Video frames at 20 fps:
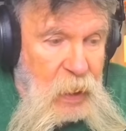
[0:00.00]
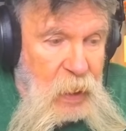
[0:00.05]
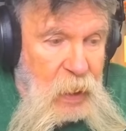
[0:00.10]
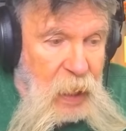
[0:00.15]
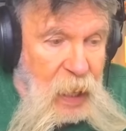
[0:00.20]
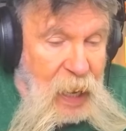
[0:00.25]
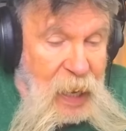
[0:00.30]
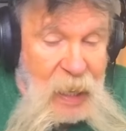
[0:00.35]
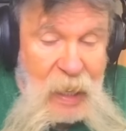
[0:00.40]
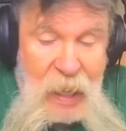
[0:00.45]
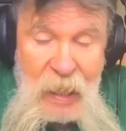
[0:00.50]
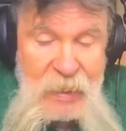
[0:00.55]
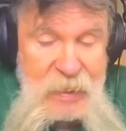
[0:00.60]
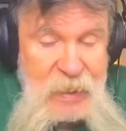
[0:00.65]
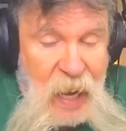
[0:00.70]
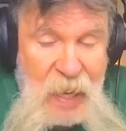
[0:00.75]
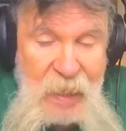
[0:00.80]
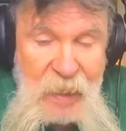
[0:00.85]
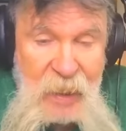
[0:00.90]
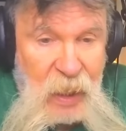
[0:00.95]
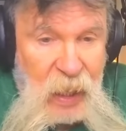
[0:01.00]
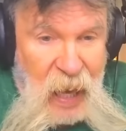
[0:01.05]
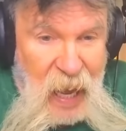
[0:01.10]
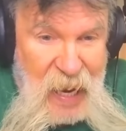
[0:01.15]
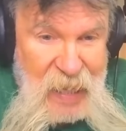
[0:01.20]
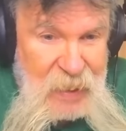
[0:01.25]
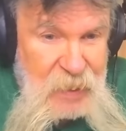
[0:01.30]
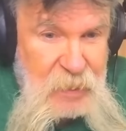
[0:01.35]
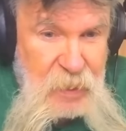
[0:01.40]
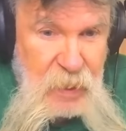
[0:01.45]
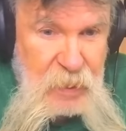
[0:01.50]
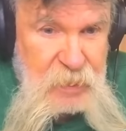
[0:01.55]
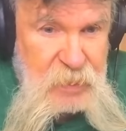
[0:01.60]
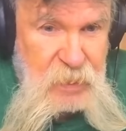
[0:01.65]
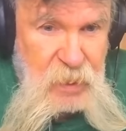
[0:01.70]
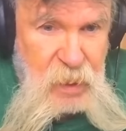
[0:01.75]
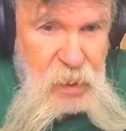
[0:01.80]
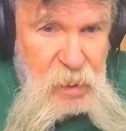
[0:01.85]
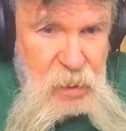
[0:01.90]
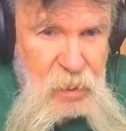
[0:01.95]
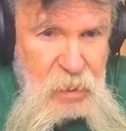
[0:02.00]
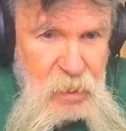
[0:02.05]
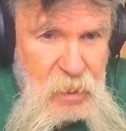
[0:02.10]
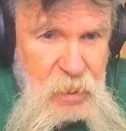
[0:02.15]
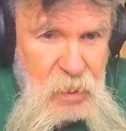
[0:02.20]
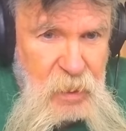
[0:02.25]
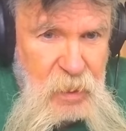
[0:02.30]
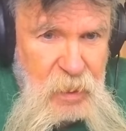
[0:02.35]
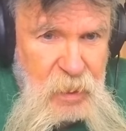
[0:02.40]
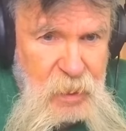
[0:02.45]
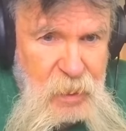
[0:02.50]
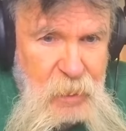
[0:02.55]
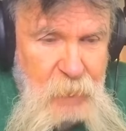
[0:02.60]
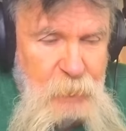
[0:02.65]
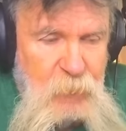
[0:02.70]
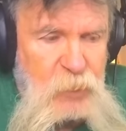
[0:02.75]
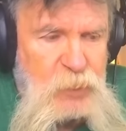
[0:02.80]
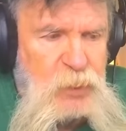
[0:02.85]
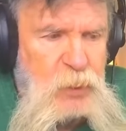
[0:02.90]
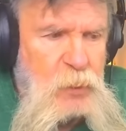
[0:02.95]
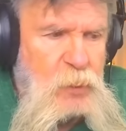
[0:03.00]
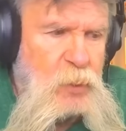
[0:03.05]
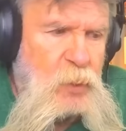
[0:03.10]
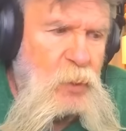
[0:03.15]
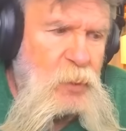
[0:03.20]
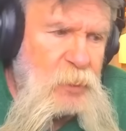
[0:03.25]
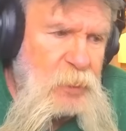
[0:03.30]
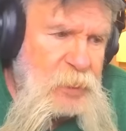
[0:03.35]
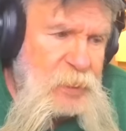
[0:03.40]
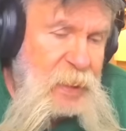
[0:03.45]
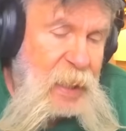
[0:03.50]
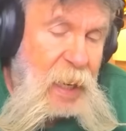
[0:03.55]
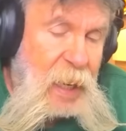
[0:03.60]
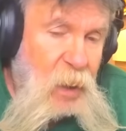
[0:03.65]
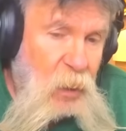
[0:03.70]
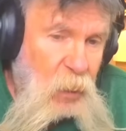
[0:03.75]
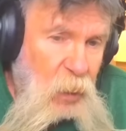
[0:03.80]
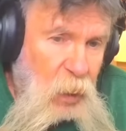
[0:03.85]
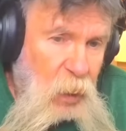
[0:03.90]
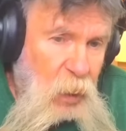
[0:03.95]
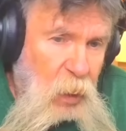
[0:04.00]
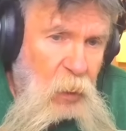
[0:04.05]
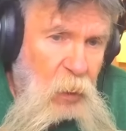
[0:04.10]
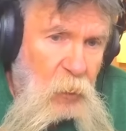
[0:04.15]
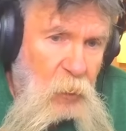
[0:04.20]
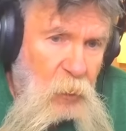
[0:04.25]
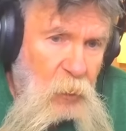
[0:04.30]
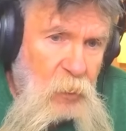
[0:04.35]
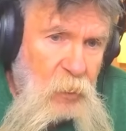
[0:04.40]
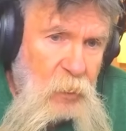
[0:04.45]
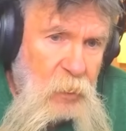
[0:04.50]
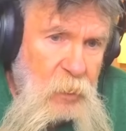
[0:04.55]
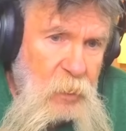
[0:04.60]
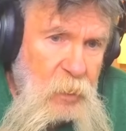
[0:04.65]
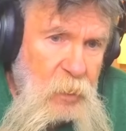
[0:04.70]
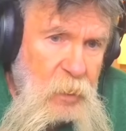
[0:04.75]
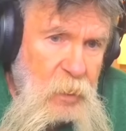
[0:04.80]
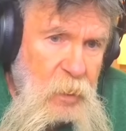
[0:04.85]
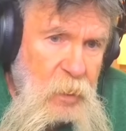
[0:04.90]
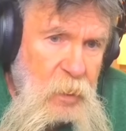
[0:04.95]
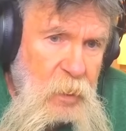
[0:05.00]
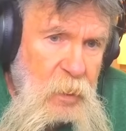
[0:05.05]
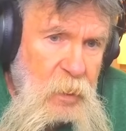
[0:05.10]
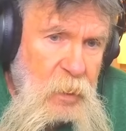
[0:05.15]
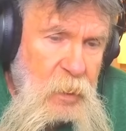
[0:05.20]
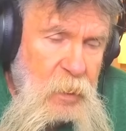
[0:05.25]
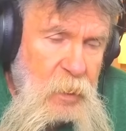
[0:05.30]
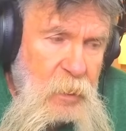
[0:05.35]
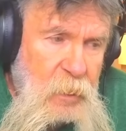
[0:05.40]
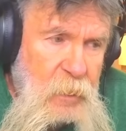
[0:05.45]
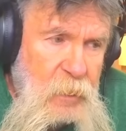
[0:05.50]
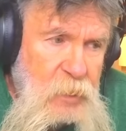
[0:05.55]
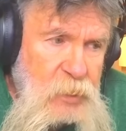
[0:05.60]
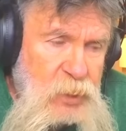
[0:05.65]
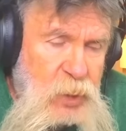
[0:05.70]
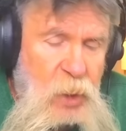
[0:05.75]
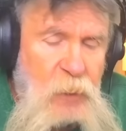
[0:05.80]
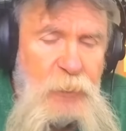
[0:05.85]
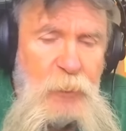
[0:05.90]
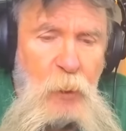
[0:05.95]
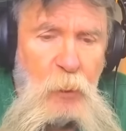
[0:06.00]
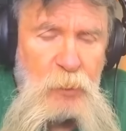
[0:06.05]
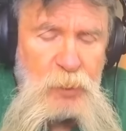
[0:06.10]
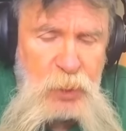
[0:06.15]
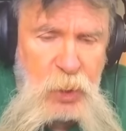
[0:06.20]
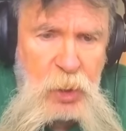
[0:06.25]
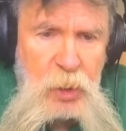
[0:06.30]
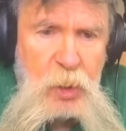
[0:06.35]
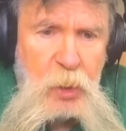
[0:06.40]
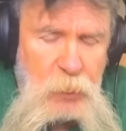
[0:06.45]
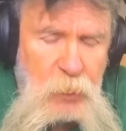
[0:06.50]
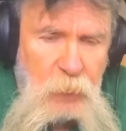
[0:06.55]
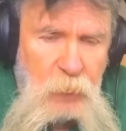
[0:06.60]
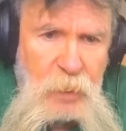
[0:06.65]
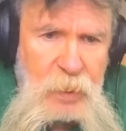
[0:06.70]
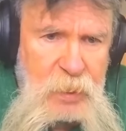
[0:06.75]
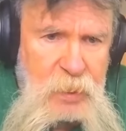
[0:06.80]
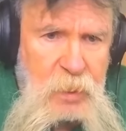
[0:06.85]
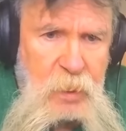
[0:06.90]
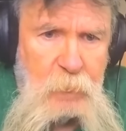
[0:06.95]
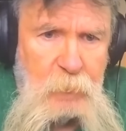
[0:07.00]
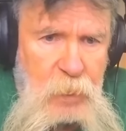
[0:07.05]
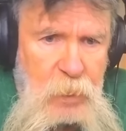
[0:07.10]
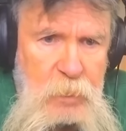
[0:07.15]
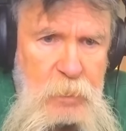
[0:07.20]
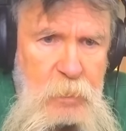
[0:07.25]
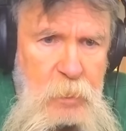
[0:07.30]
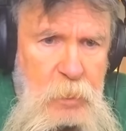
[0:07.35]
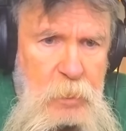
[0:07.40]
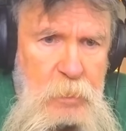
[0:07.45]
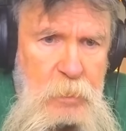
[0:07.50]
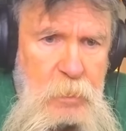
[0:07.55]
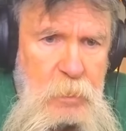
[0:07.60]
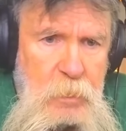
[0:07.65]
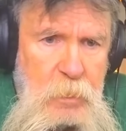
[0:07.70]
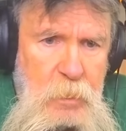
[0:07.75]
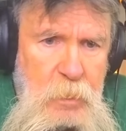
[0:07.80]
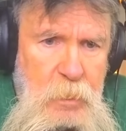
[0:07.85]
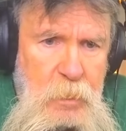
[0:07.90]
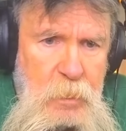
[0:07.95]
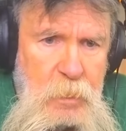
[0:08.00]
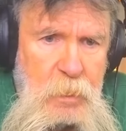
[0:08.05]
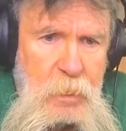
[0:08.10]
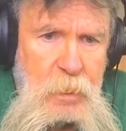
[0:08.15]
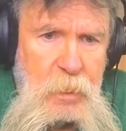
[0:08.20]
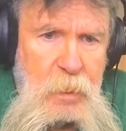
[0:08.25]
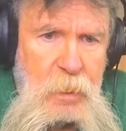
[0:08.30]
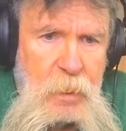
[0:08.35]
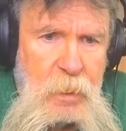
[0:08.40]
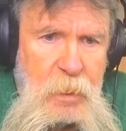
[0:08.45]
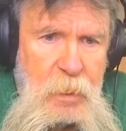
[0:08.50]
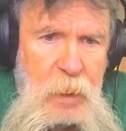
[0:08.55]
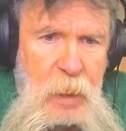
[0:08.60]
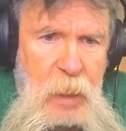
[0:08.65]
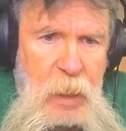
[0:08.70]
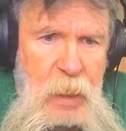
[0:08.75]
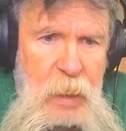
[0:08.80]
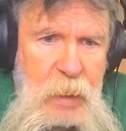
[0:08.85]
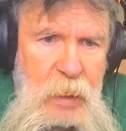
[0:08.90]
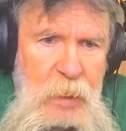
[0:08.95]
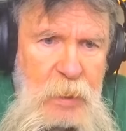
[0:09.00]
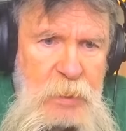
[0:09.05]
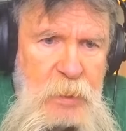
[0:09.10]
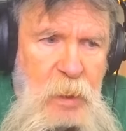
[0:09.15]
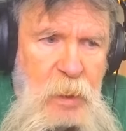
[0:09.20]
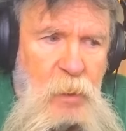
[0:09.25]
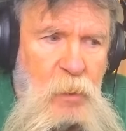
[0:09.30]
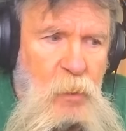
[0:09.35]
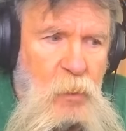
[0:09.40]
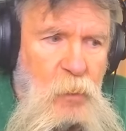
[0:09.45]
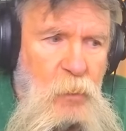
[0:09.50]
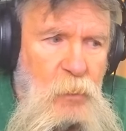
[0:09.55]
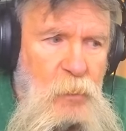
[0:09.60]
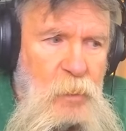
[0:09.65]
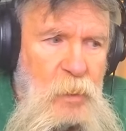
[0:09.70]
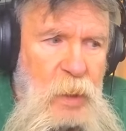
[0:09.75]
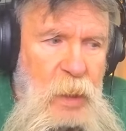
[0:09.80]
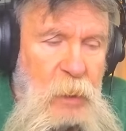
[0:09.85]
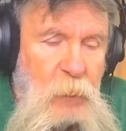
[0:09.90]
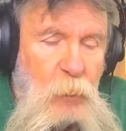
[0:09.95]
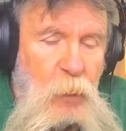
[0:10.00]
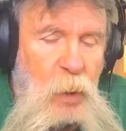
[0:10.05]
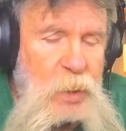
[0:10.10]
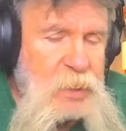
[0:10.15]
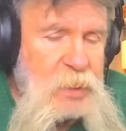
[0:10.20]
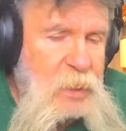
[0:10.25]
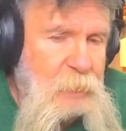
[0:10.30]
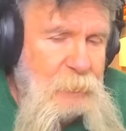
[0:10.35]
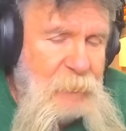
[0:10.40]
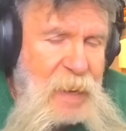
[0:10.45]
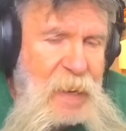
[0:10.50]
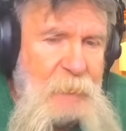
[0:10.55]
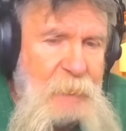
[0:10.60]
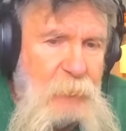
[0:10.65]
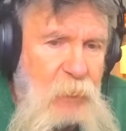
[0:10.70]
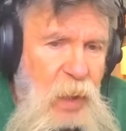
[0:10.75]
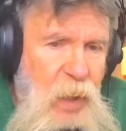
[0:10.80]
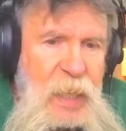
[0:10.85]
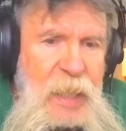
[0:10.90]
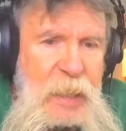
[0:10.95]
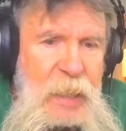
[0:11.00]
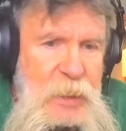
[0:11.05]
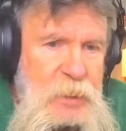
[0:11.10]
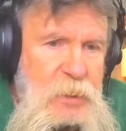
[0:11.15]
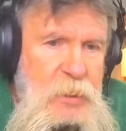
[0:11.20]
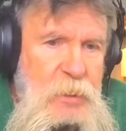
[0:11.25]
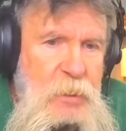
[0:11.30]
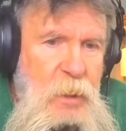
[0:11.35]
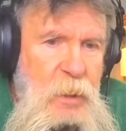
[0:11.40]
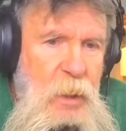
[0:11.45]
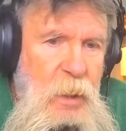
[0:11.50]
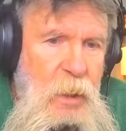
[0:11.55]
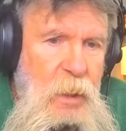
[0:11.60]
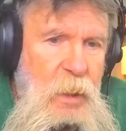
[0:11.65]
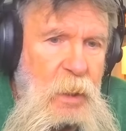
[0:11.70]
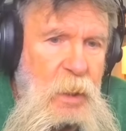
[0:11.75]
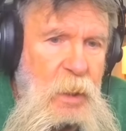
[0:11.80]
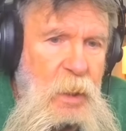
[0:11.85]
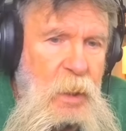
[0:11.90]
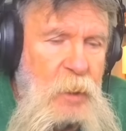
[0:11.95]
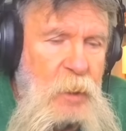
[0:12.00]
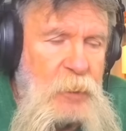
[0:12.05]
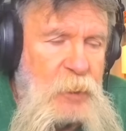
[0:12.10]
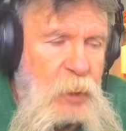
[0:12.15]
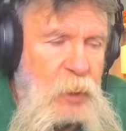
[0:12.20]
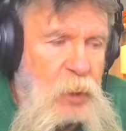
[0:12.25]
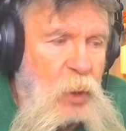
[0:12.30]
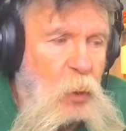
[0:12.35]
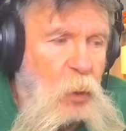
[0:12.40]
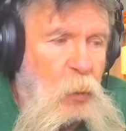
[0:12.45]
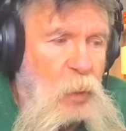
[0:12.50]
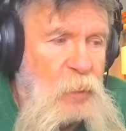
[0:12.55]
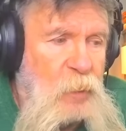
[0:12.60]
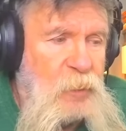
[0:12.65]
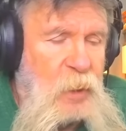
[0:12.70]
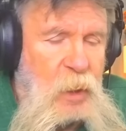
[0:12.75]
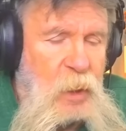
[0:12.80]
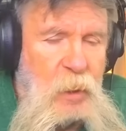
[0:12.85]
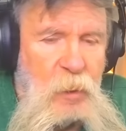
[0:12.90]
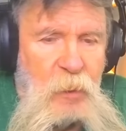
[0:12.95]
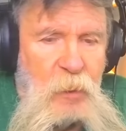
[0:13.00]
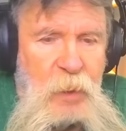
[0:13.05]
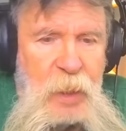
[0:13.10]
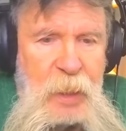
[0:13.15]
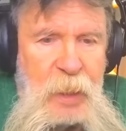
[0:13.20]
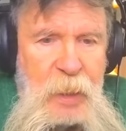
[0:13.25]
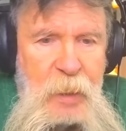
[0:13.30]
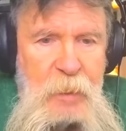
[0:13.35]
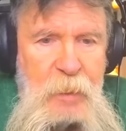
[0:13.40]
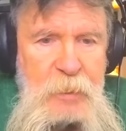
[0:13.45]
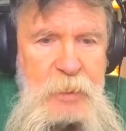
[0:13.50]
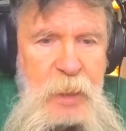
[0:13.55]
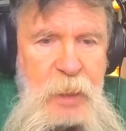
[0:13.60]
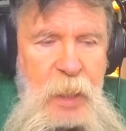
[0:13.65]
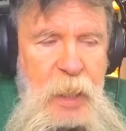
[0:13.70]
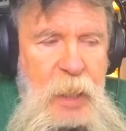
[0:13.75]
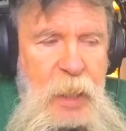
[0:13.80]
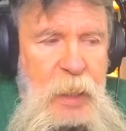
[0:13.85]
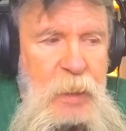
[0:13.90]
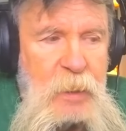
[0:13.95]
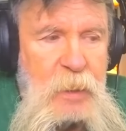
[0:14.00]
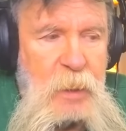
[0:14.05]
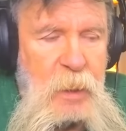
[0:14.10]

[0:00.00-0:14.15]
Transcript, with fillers: I, I kind of like Dixie, but you couldn't tell her. She thought she knew the wrestling business. So it wasn't my place to go in there and say,